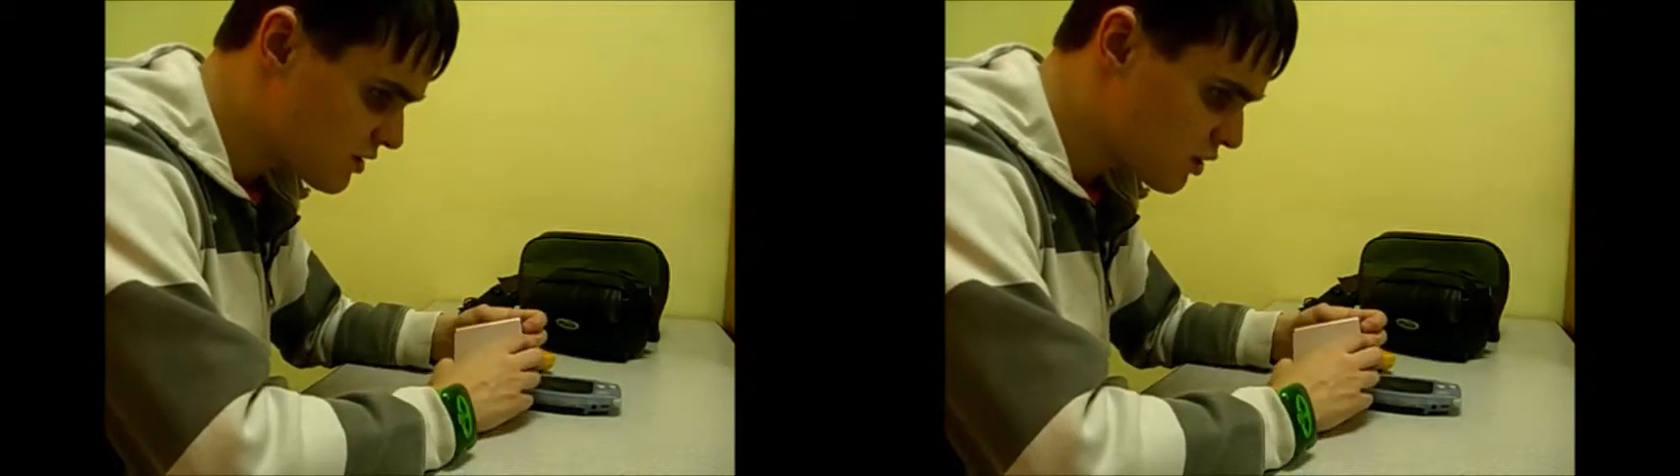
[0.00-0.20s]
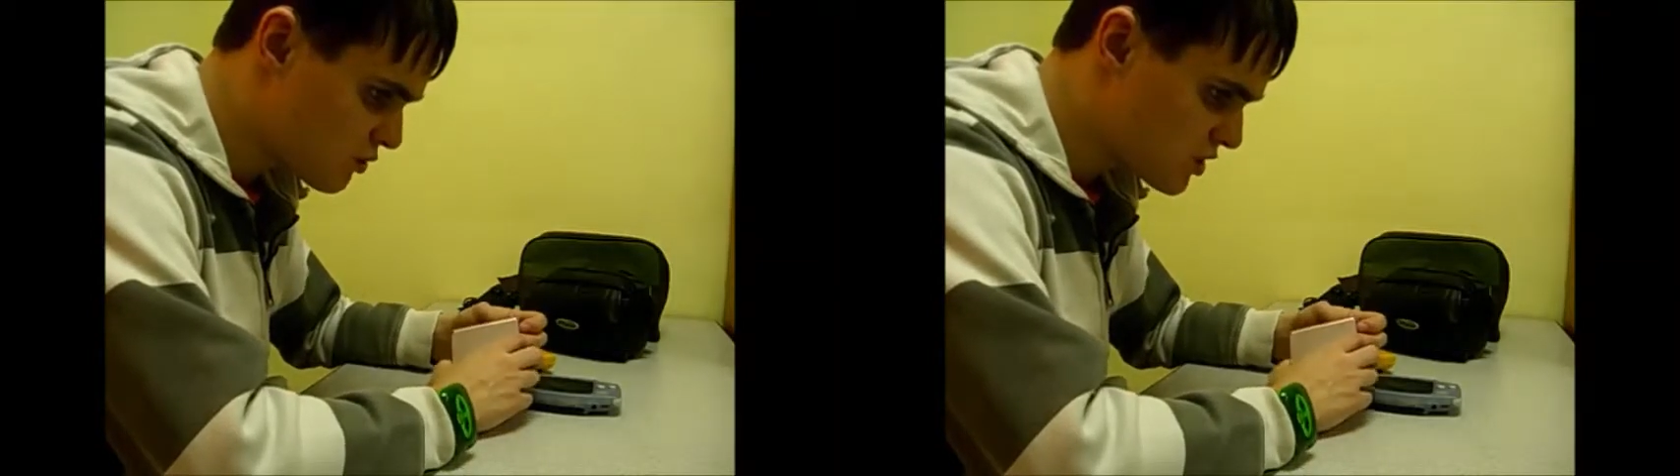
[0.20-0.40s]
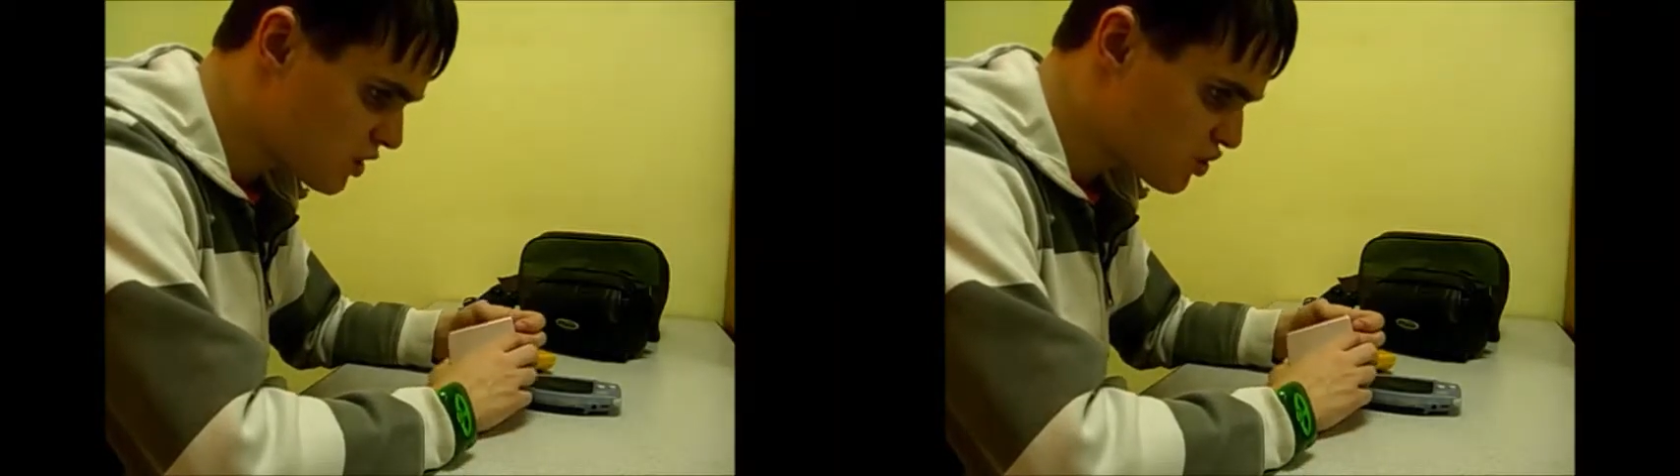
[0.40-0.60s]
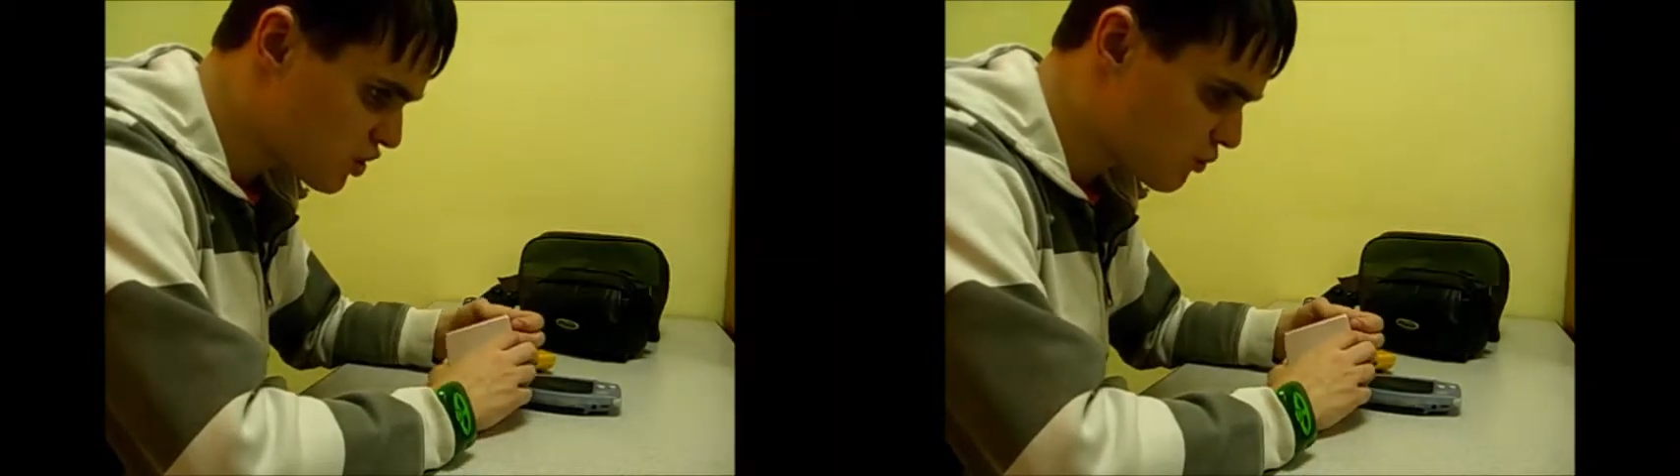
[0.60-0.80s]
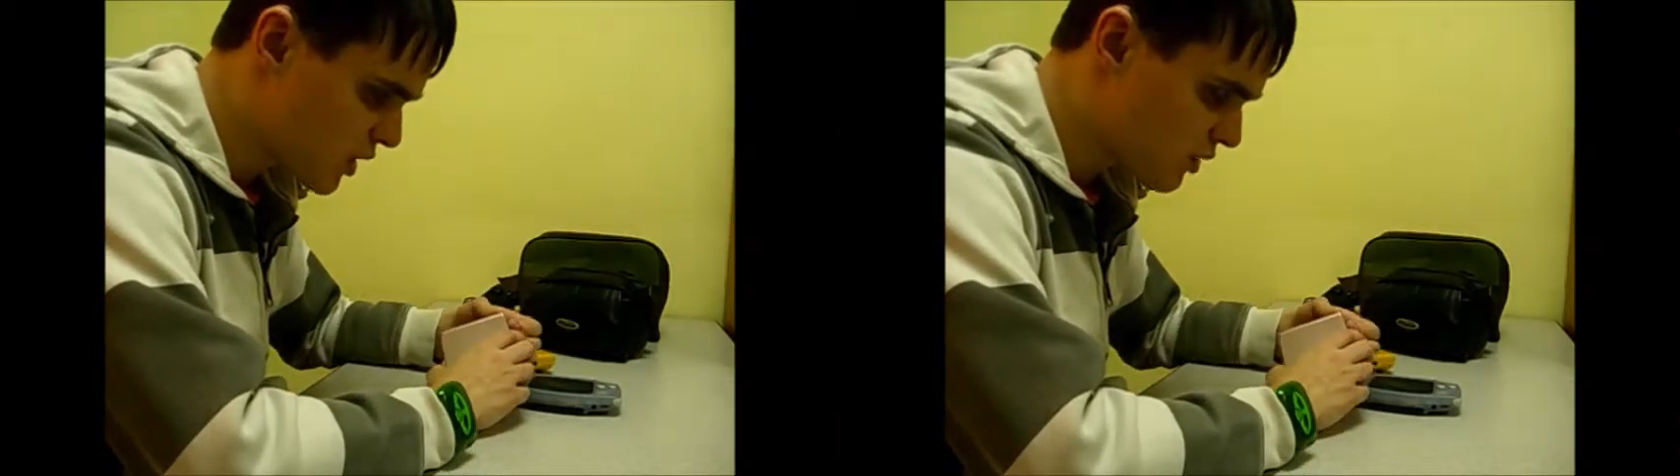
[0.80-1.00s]
go
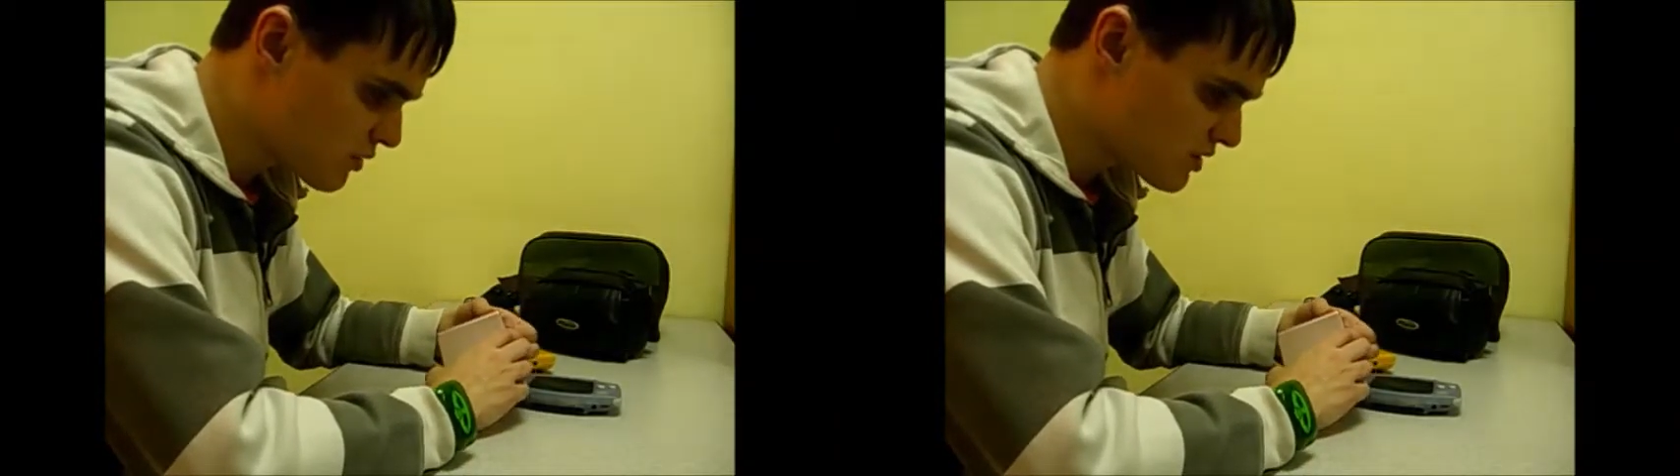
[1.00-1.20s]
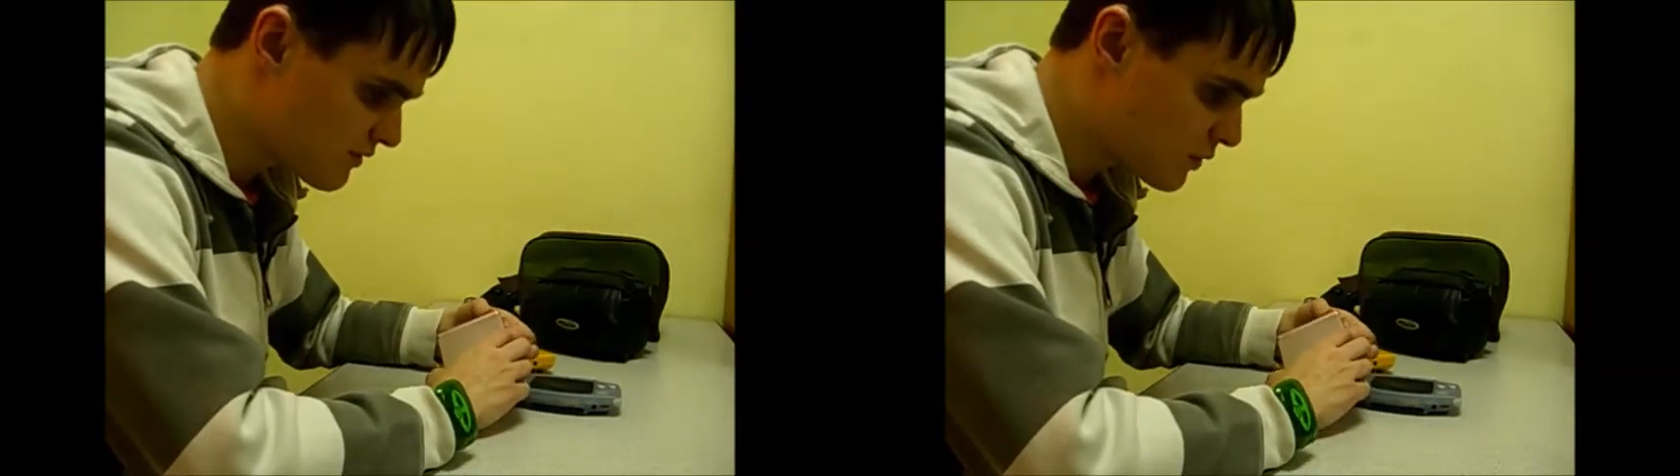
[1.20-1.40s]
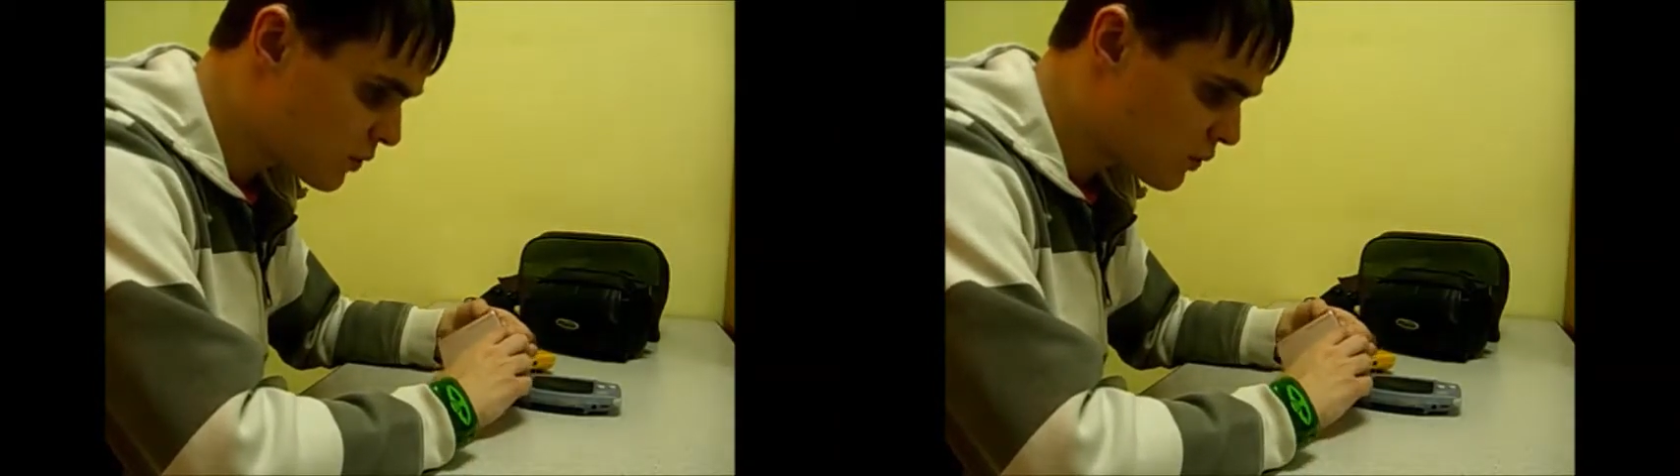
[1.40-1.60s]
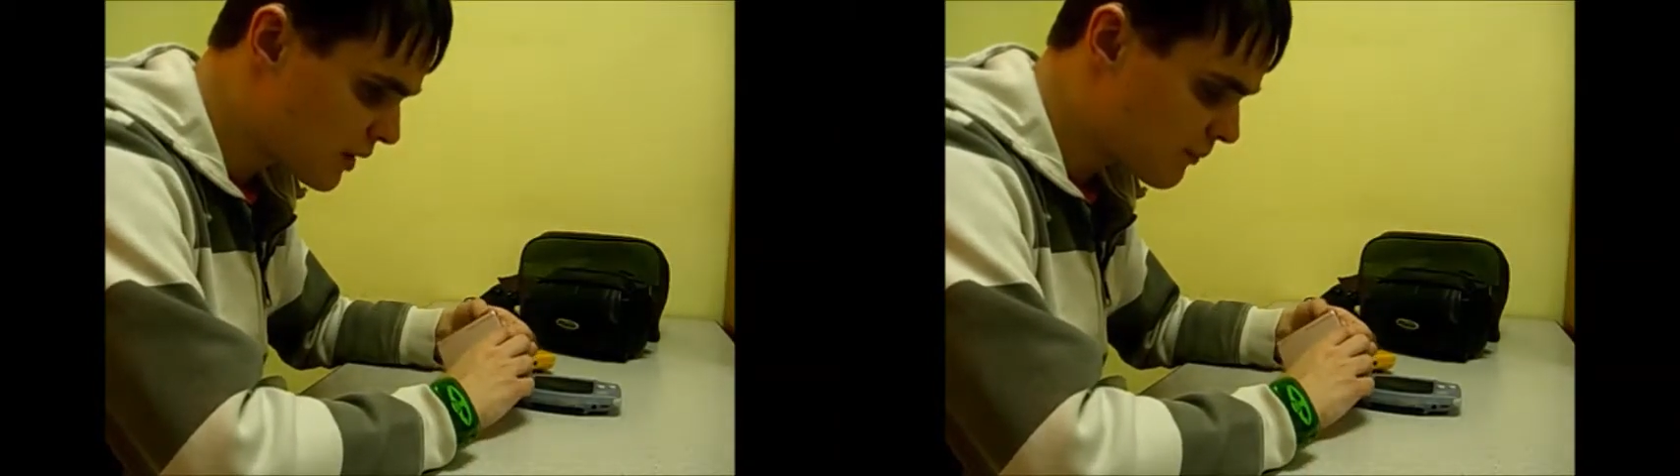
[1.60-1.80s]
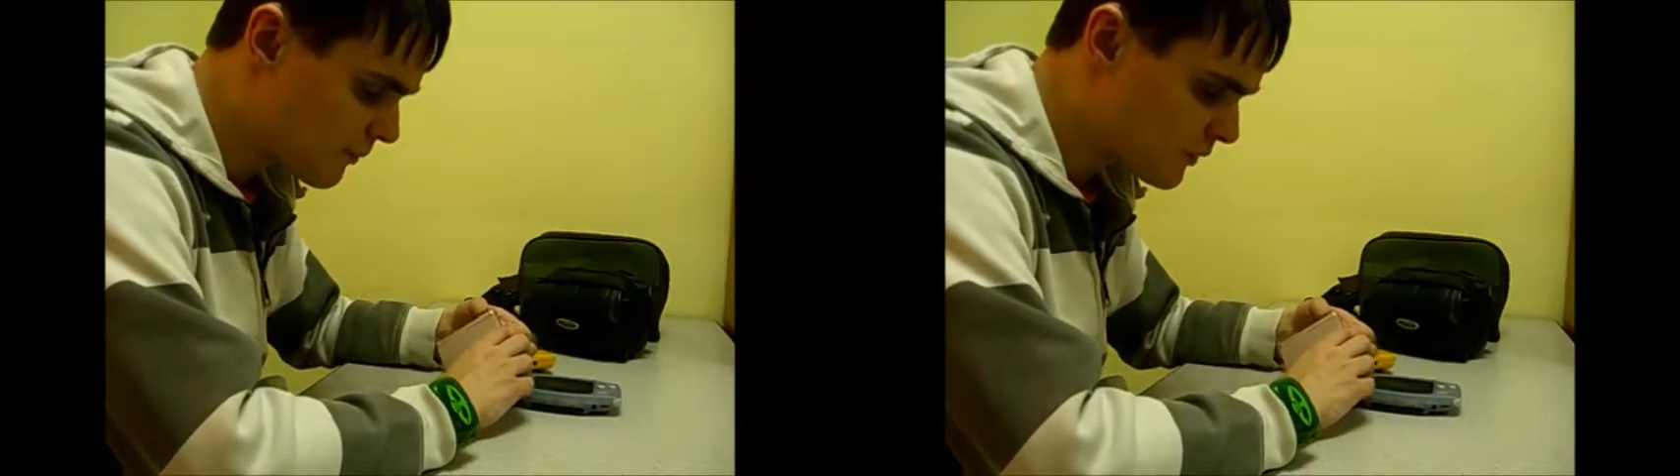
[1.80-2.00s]
searching around
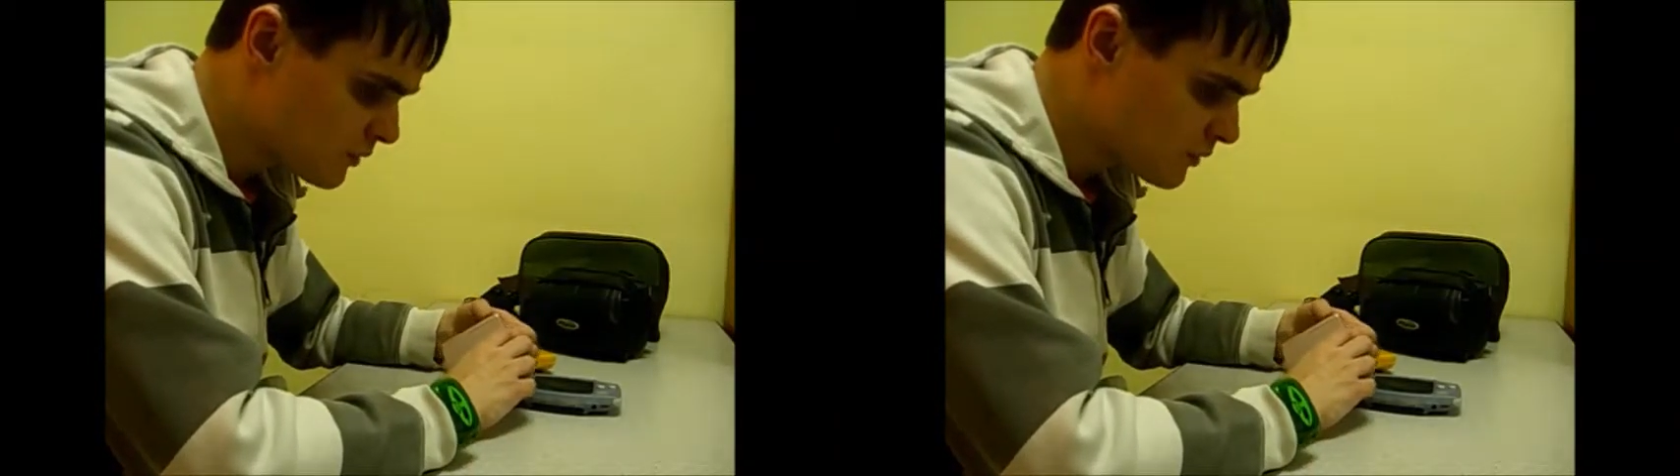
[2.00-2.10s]
for